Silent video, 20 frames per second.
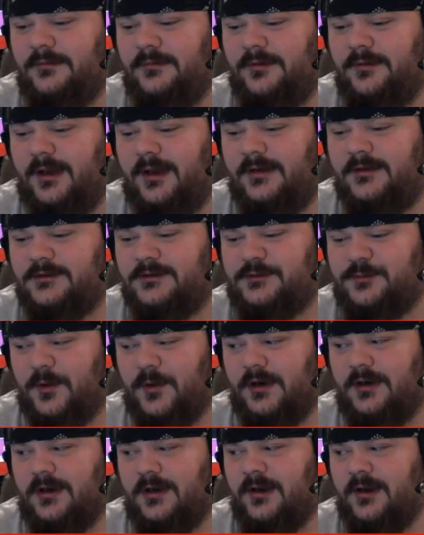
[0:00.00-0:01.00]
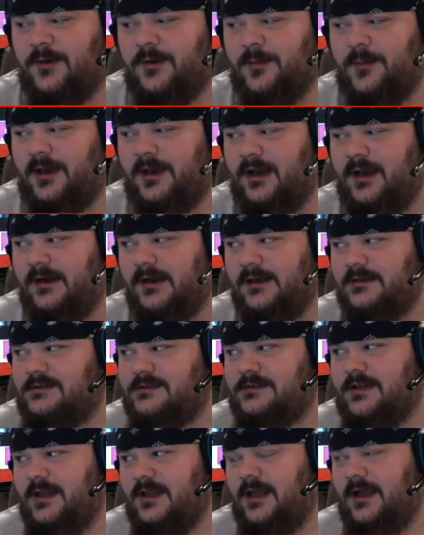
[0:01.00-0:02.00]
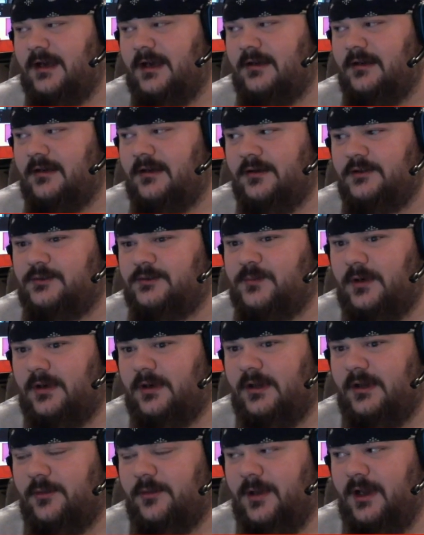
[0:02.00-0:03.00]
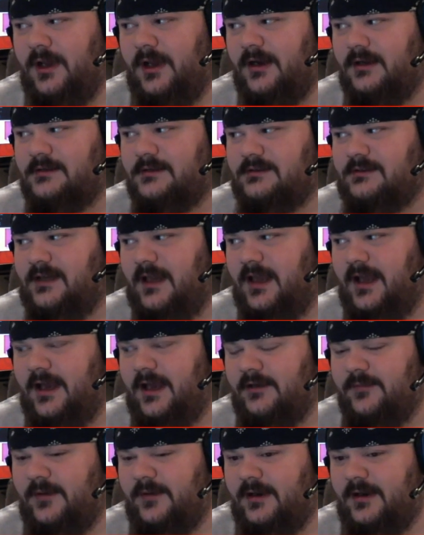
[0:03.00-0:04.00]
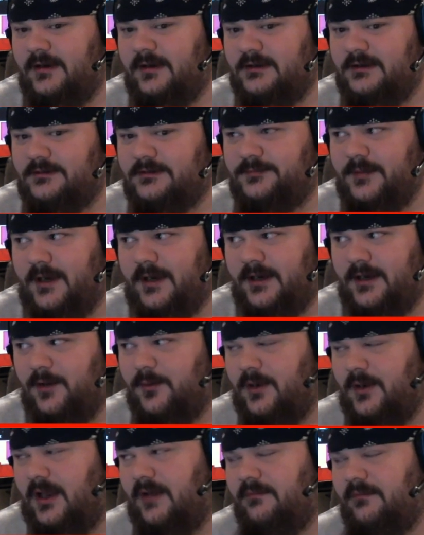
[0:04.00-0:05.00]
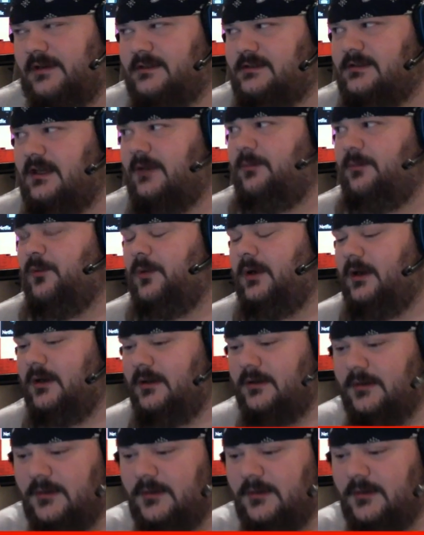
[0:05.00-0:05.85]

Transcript: And the smart gun on my Ares is deactivated, or the smart link on my Ares is deactivated because I don't have any cyberware.